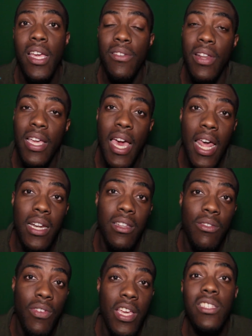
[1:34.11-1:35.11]
if they got in
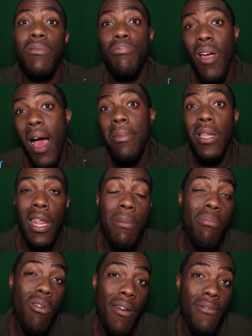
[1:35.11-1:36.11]
his face, and probably
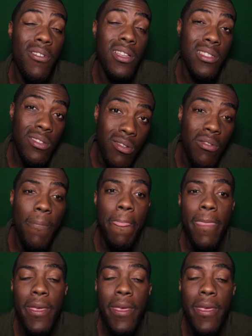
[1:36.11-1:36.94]
their boyfriends too.